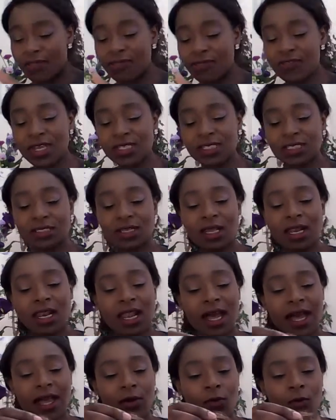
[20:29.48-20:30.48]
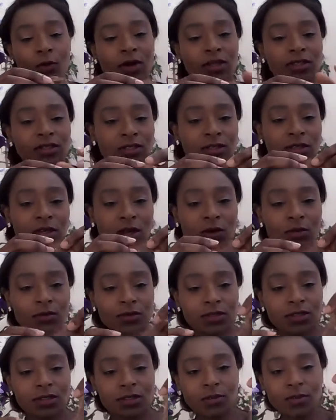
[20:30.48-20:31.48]
And this is a light one. You
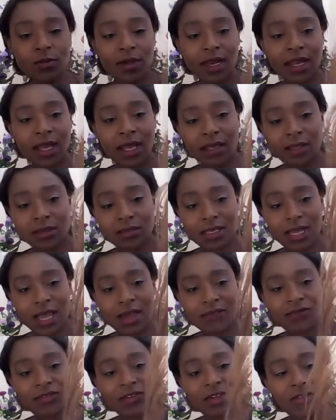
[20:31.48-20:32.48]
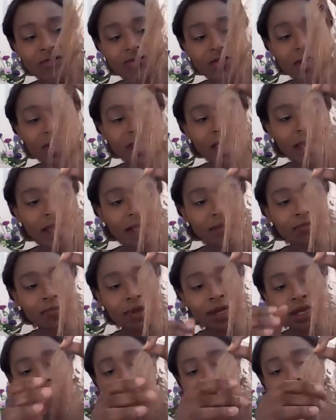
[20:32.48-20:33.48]
know, some clients, I've not really had
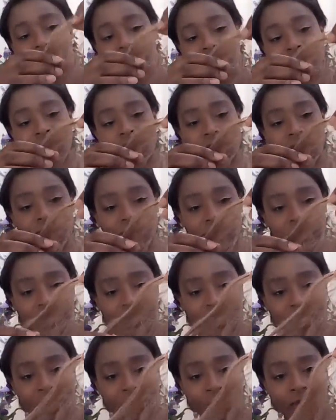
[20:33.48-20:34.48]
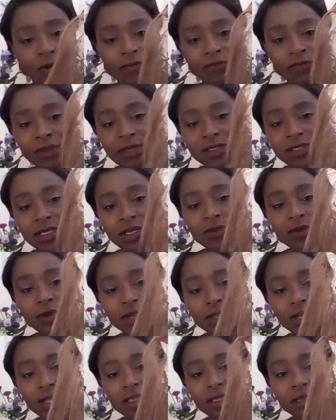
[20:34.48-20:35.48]
many clients that have gone for this light one because they
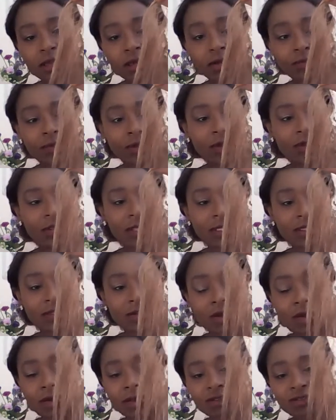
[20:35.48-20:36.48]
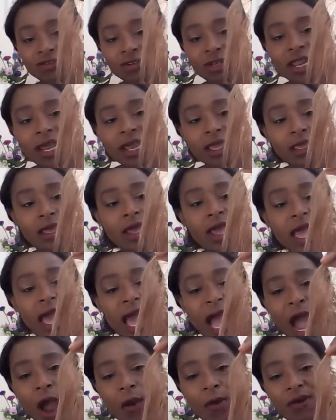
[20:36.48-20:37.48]
look at it and they go, oh my God, that's ultra light.
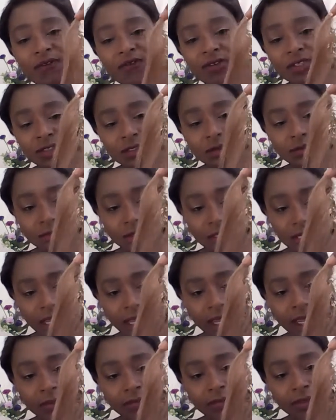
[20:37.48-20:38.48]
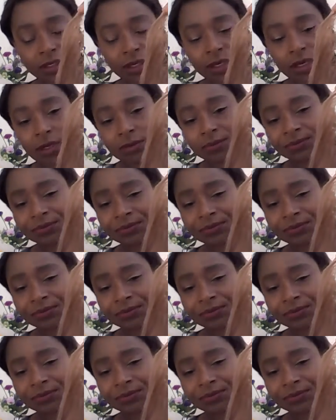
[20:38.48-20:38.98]
However, sometimes,